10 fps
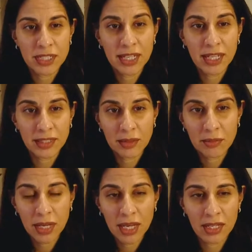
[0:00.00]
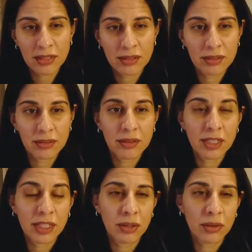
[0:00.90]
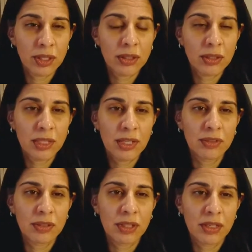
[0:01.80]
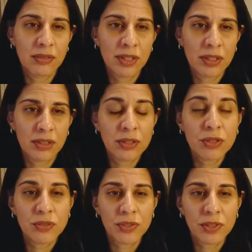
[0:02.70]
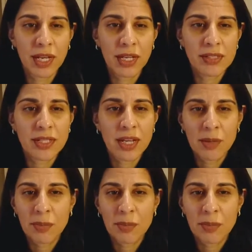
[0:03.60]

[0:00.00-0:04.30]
to get them at, you know, a good level of their neutrophil counts.